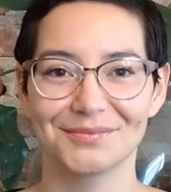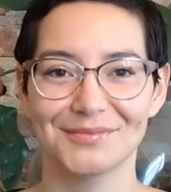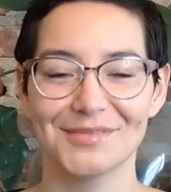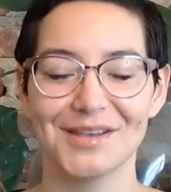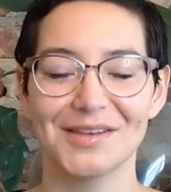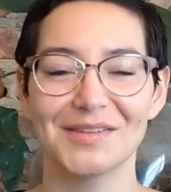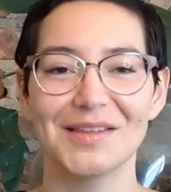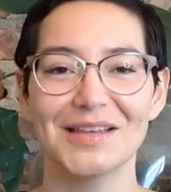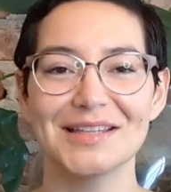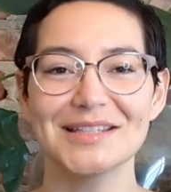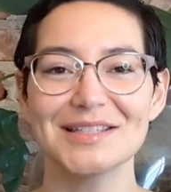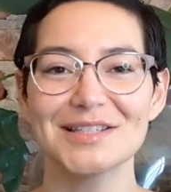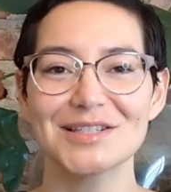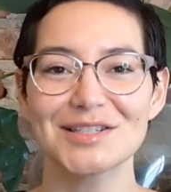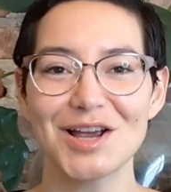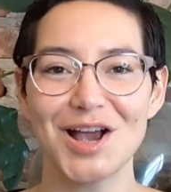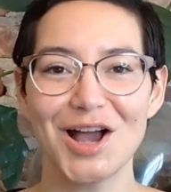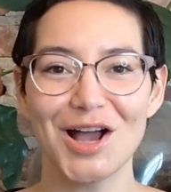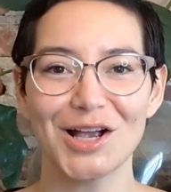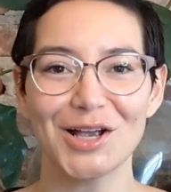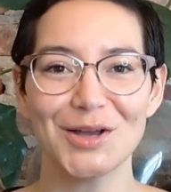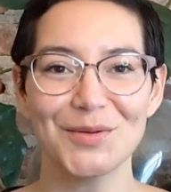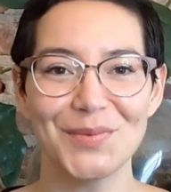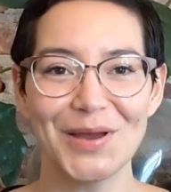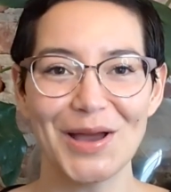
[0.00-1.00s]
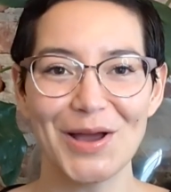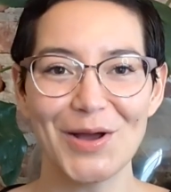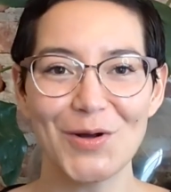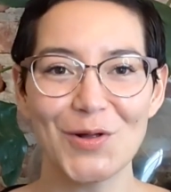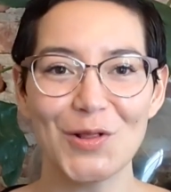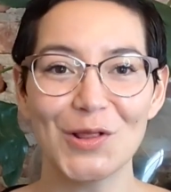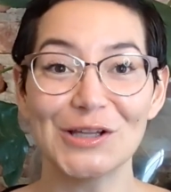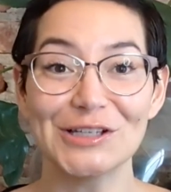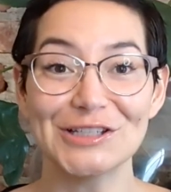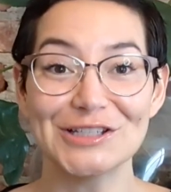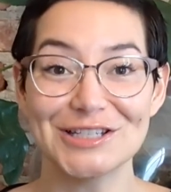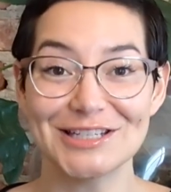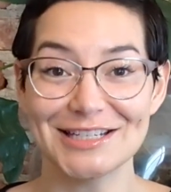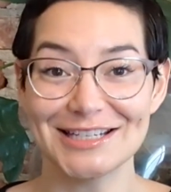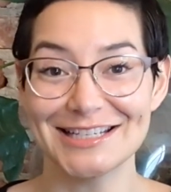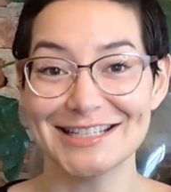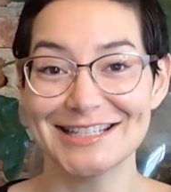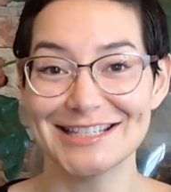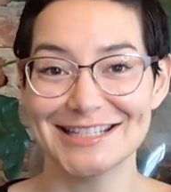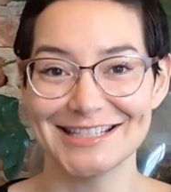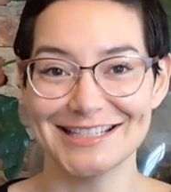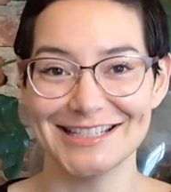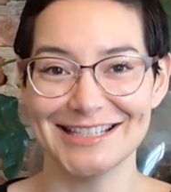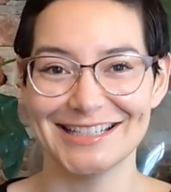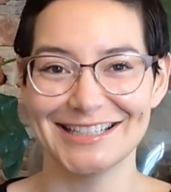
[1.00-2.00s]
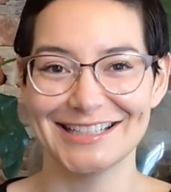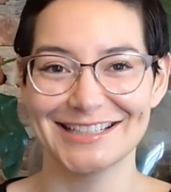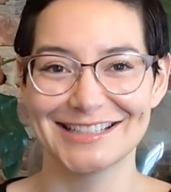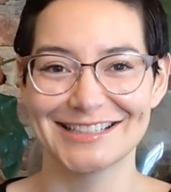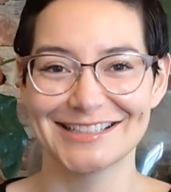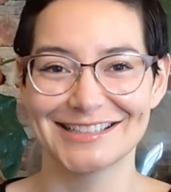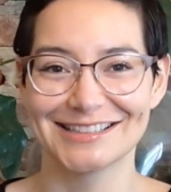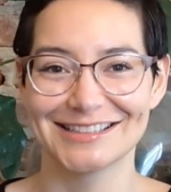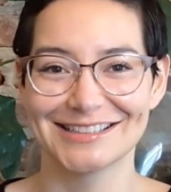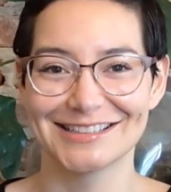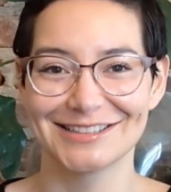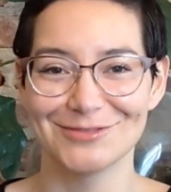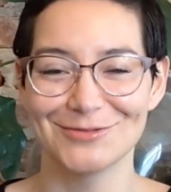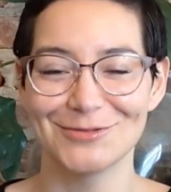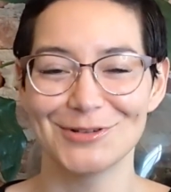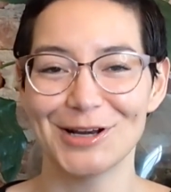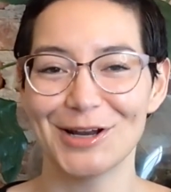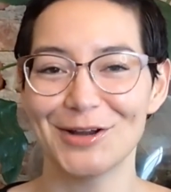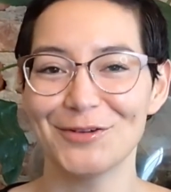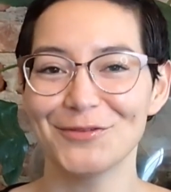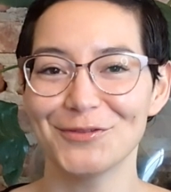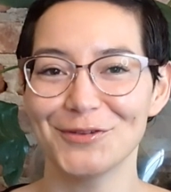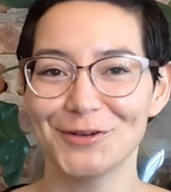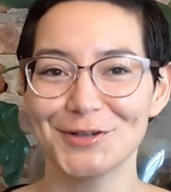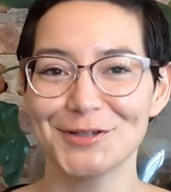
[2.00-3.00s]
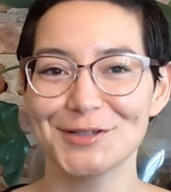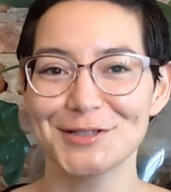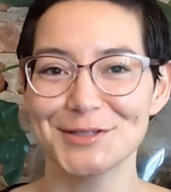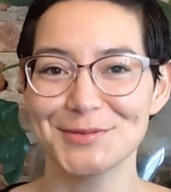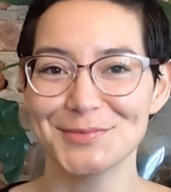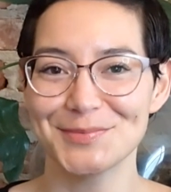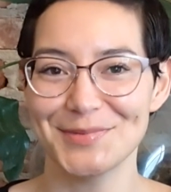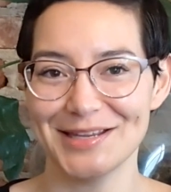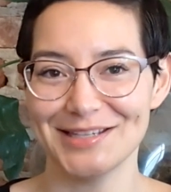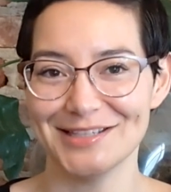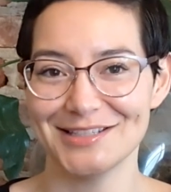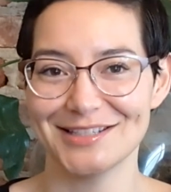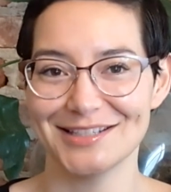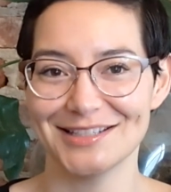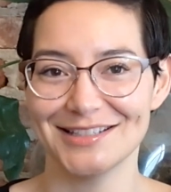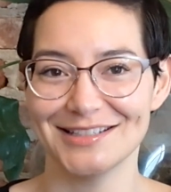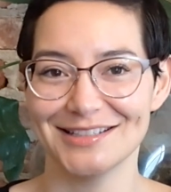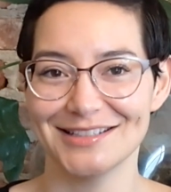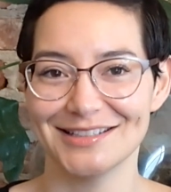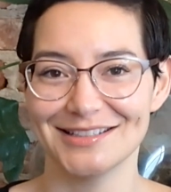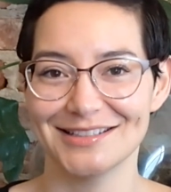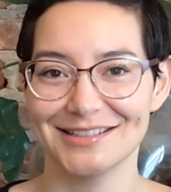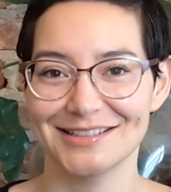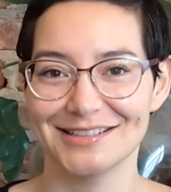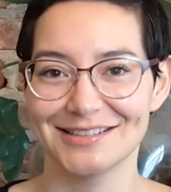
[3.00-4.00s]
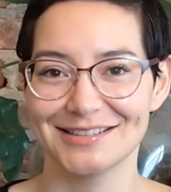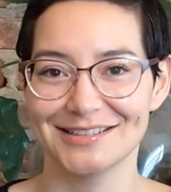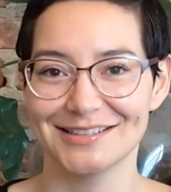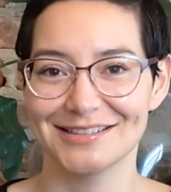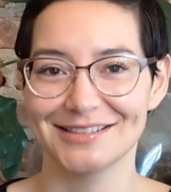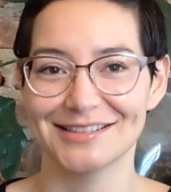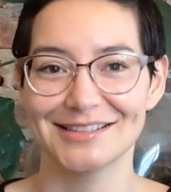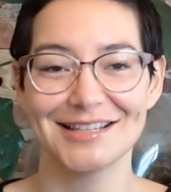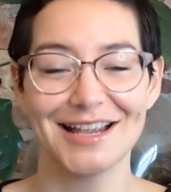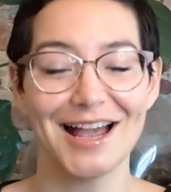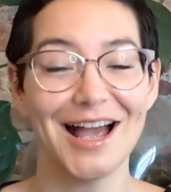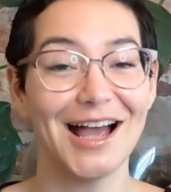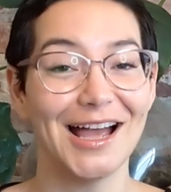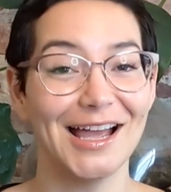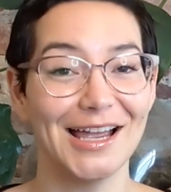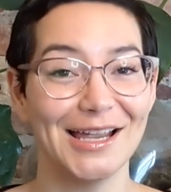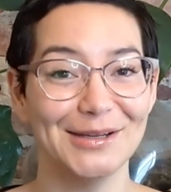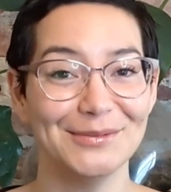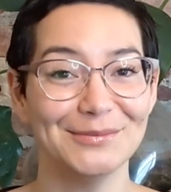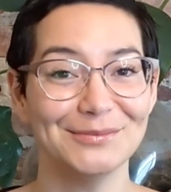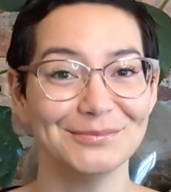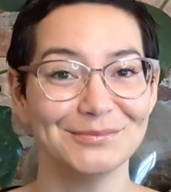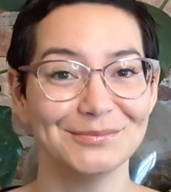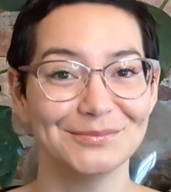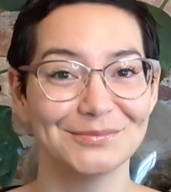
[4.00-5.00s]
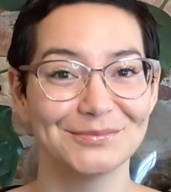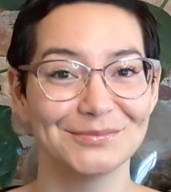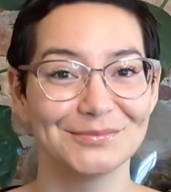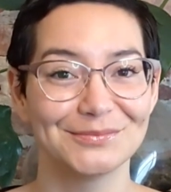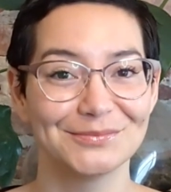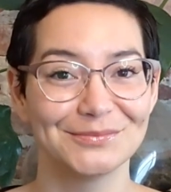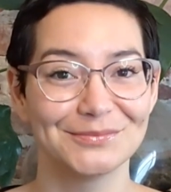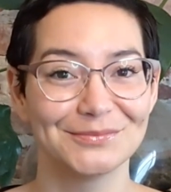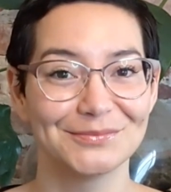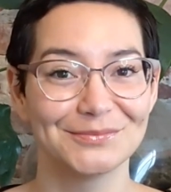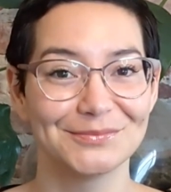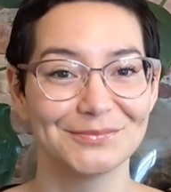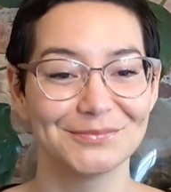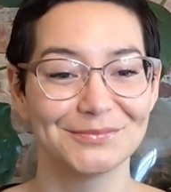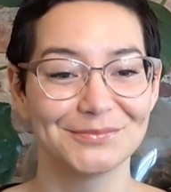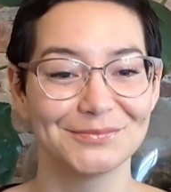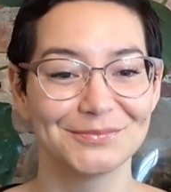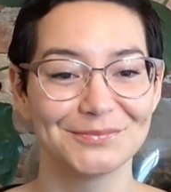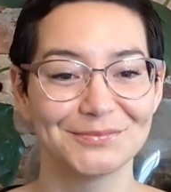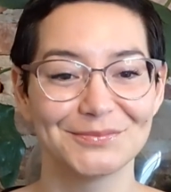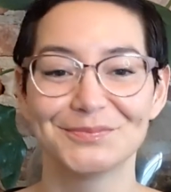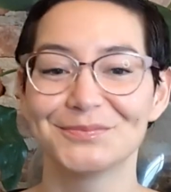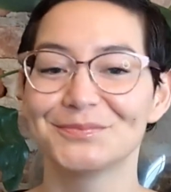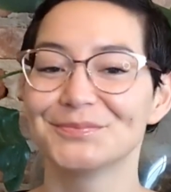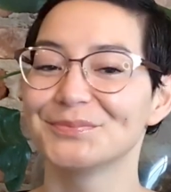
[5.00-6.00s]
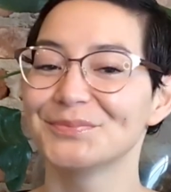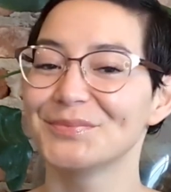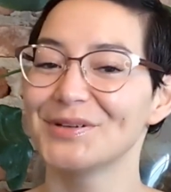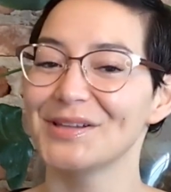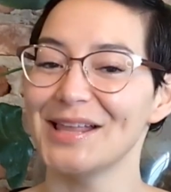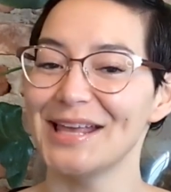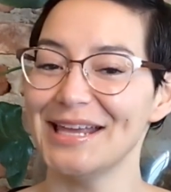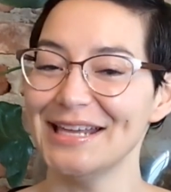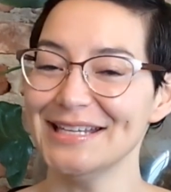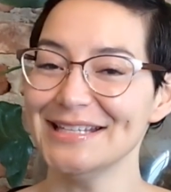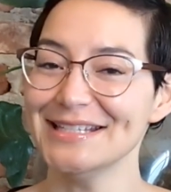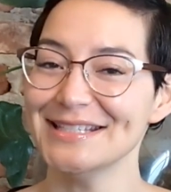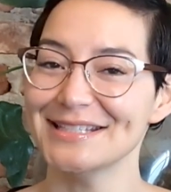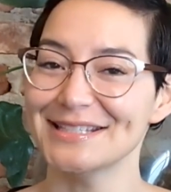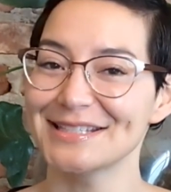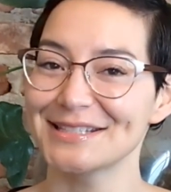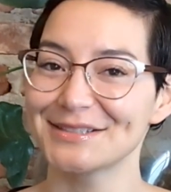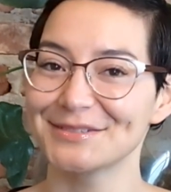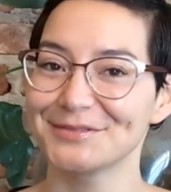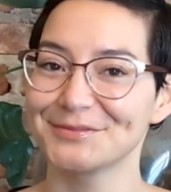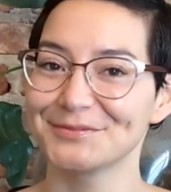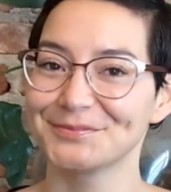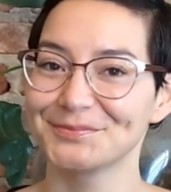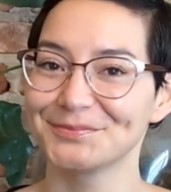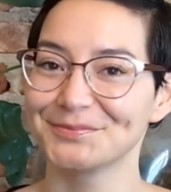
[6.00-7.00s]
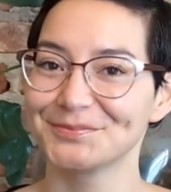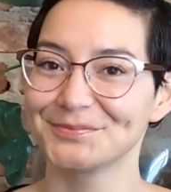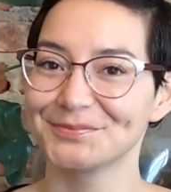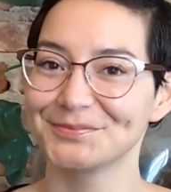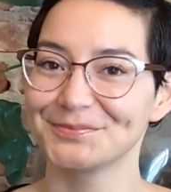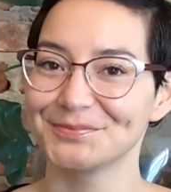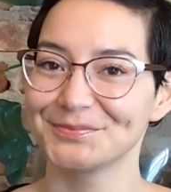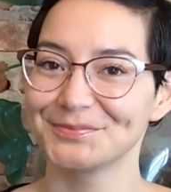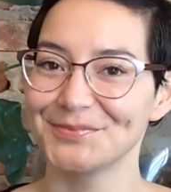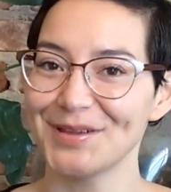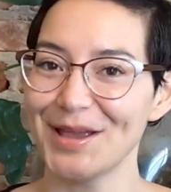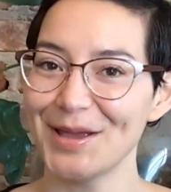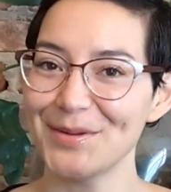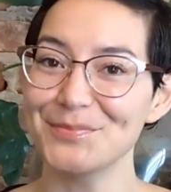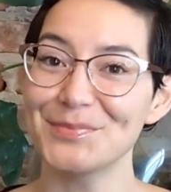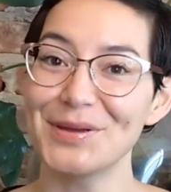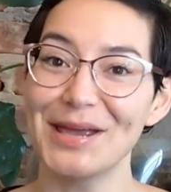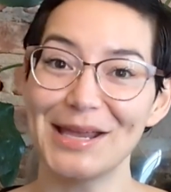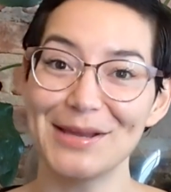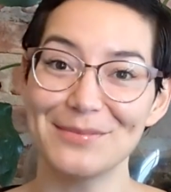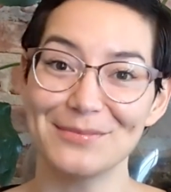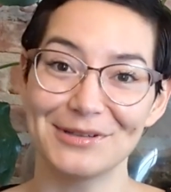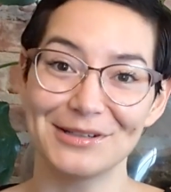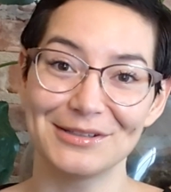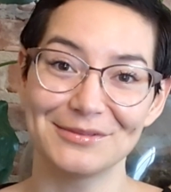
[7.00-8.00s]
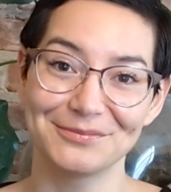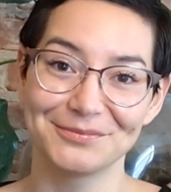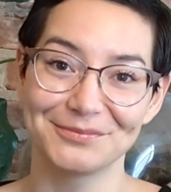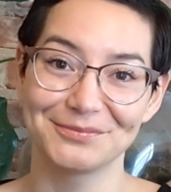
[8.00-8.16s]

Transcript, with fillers: And let's talk about logistics. What I first mentioned time, place, and payment.